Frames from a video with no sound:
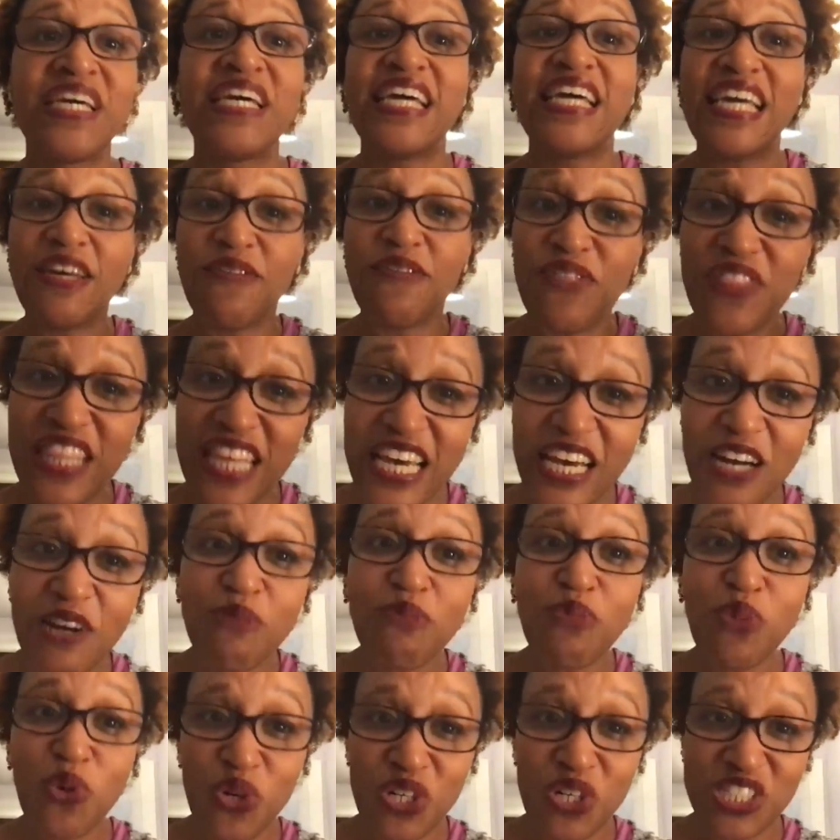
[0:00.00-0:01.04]
If they're
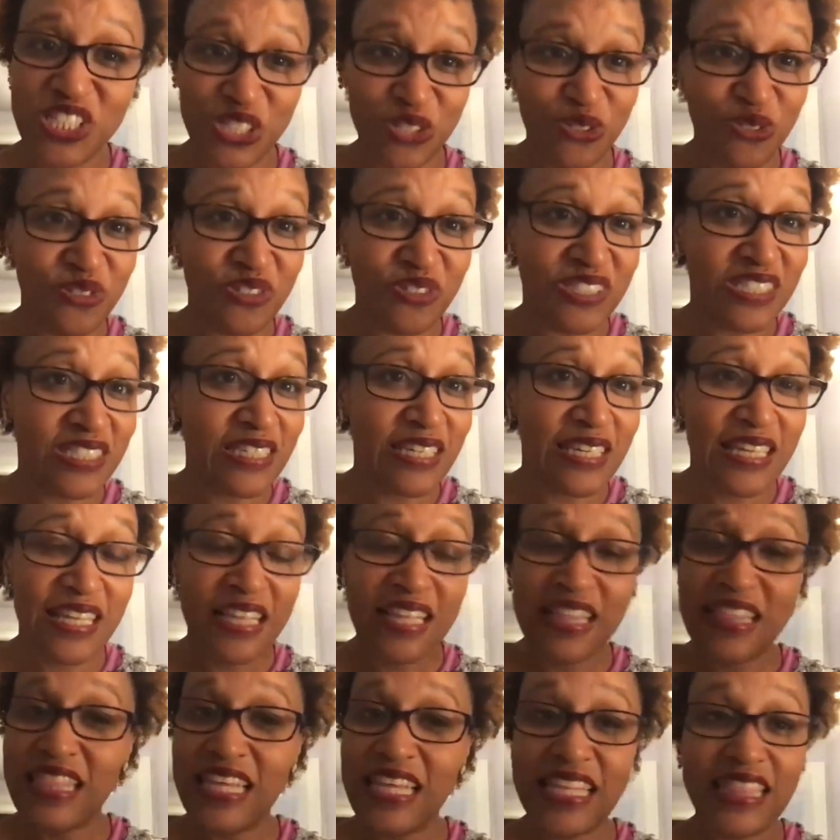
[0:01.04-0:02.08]
more certain
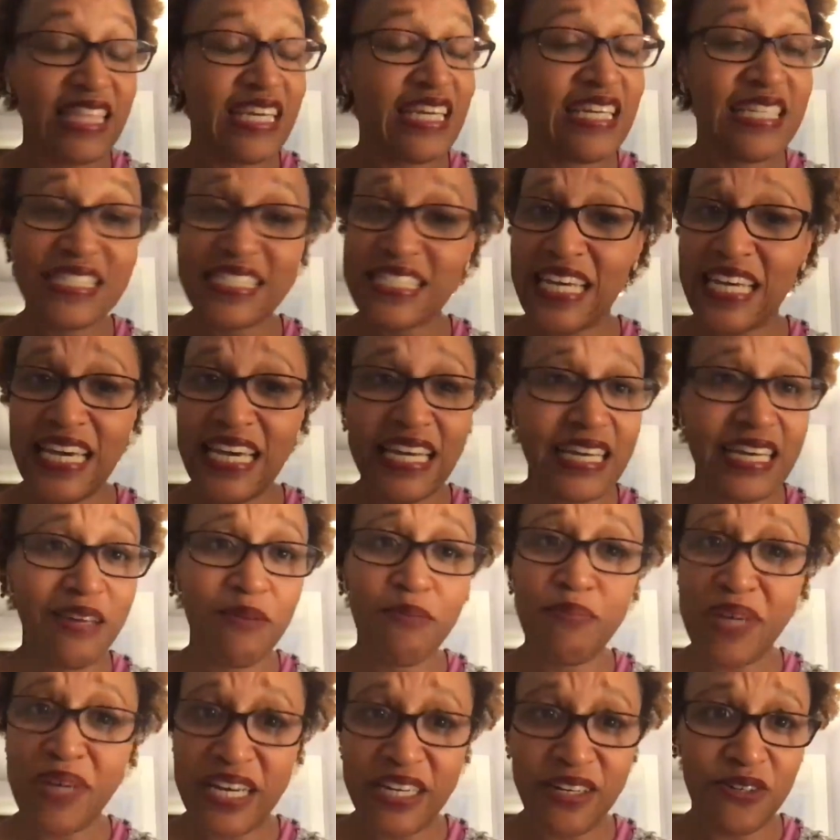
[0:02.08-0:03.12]
that things can't get
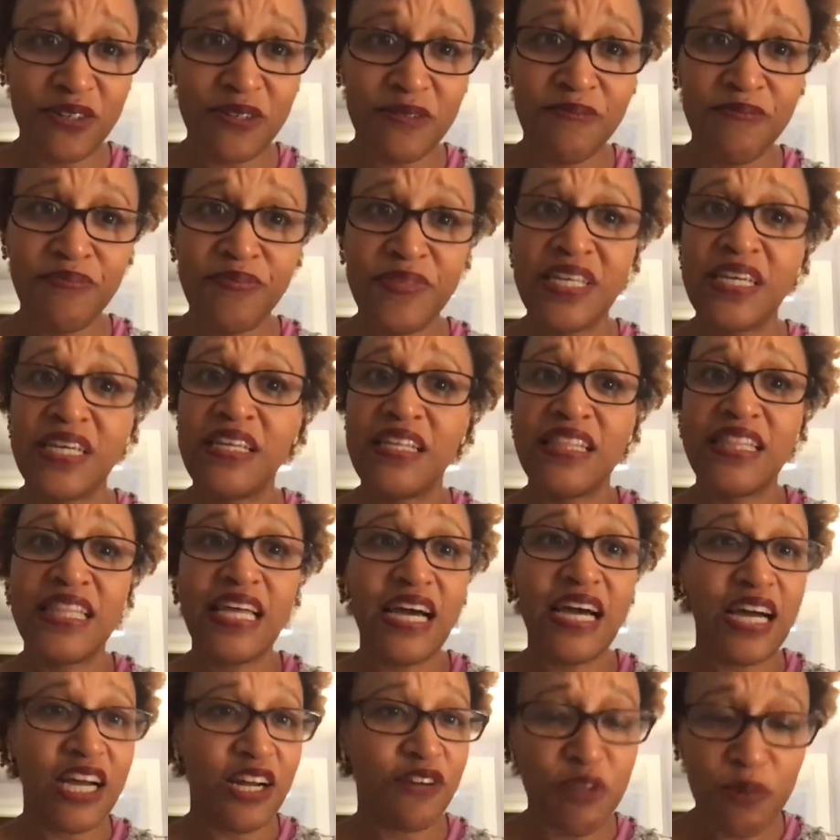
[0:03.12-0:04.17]
better,
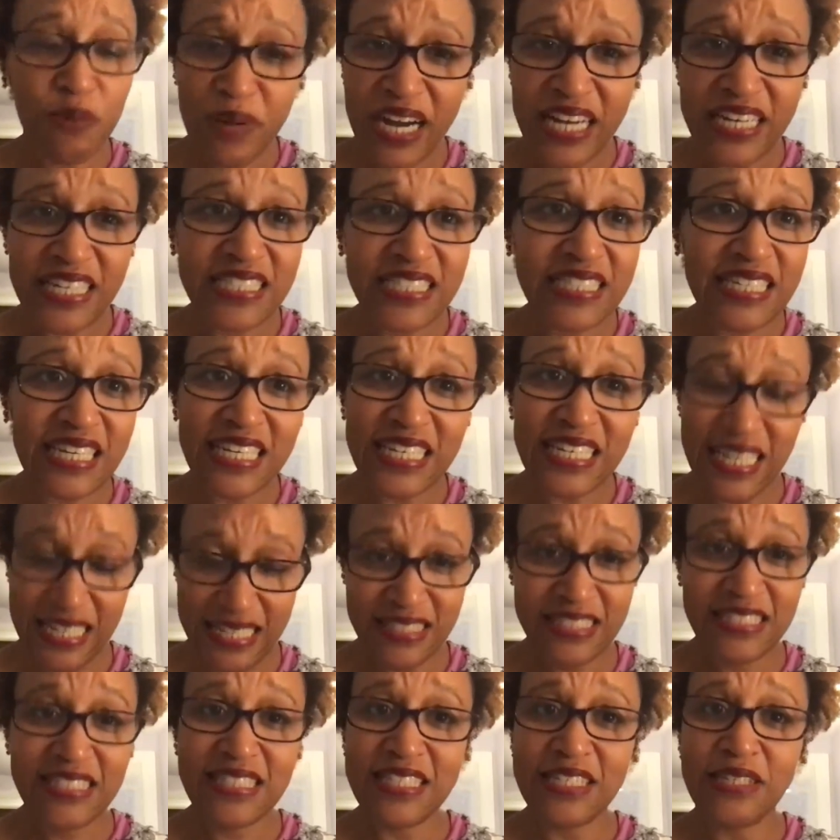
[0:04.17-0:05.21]
that everybody's
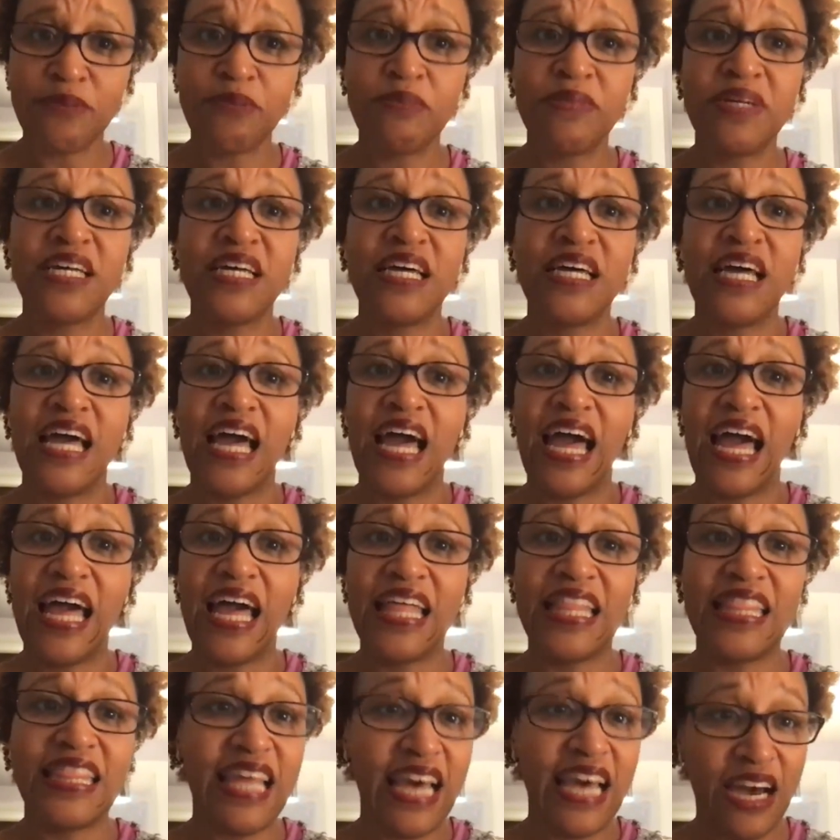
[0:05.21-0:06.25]
against them,
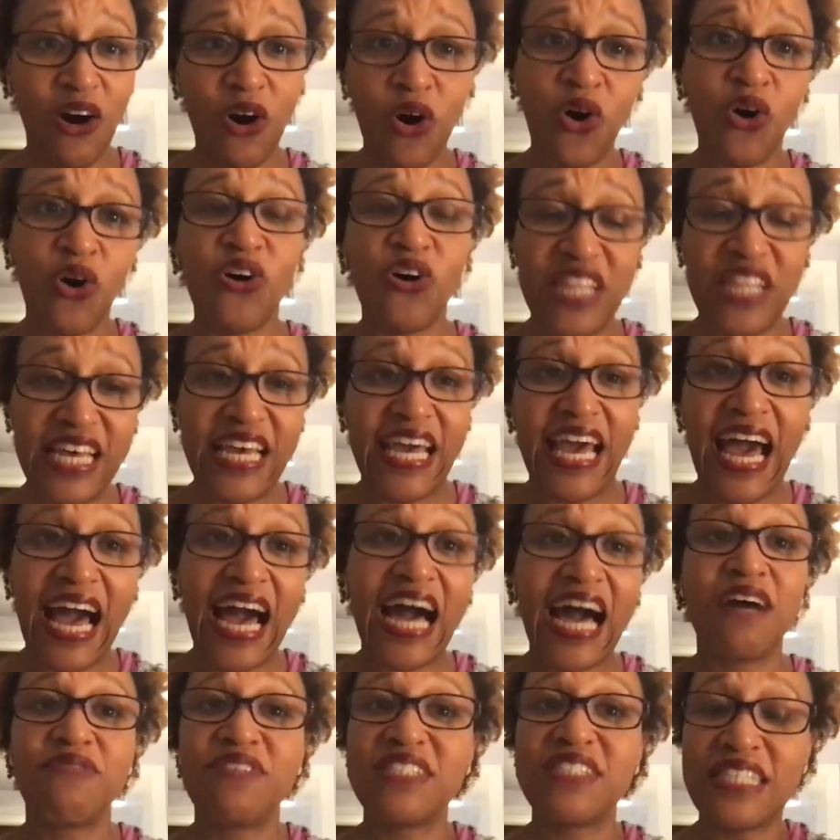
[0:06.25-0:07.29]
and that all they
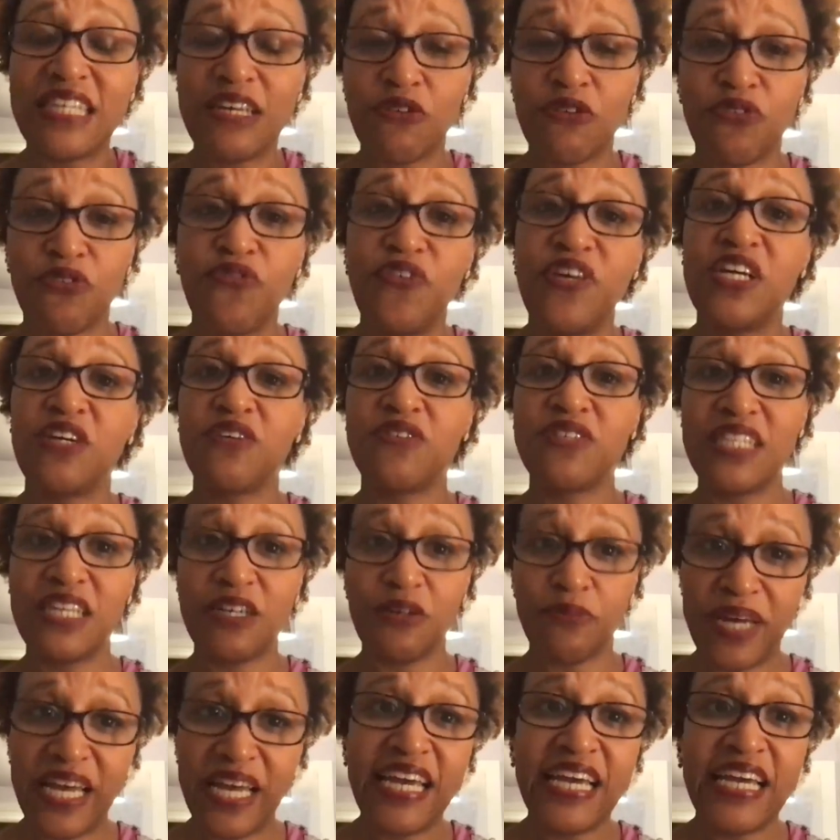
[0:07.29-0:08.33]
have is their fear and their
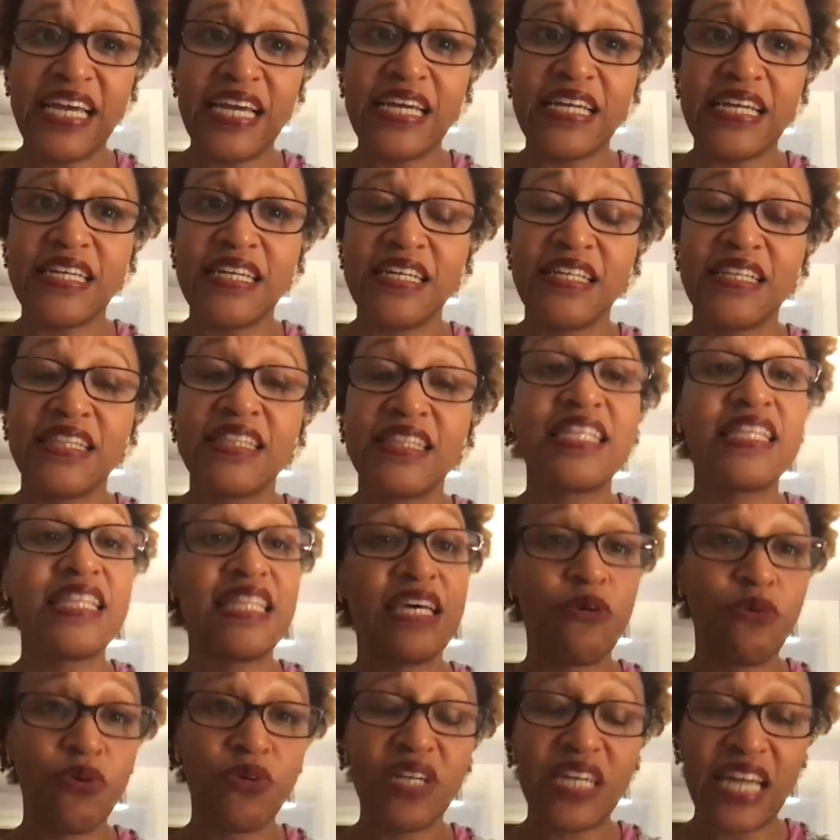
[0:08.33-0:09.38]
pain, then
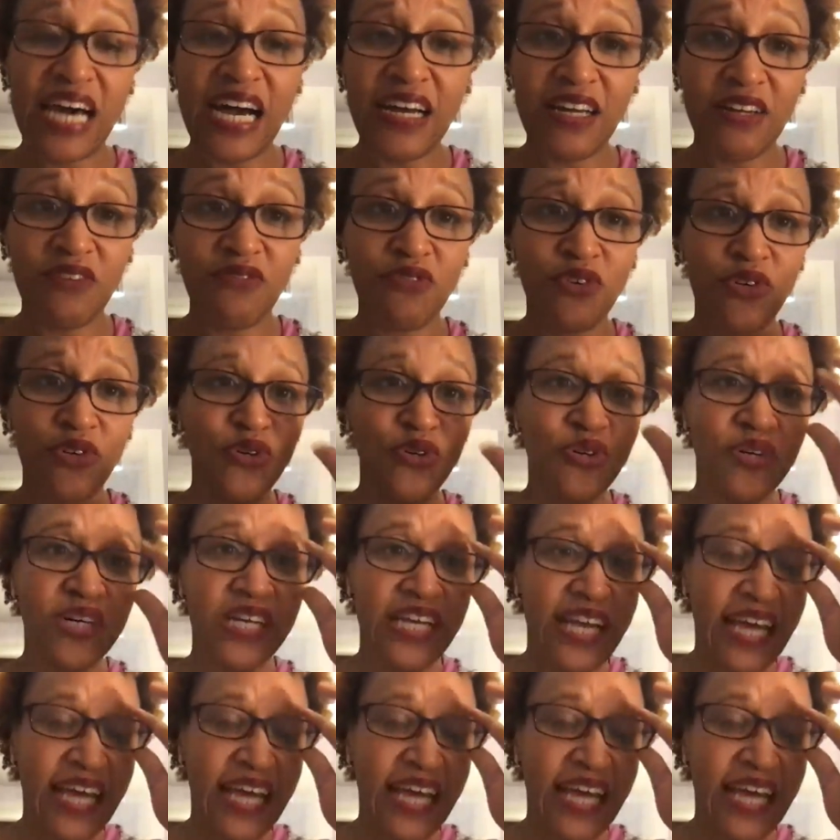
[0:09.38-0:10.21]
they will not enroll.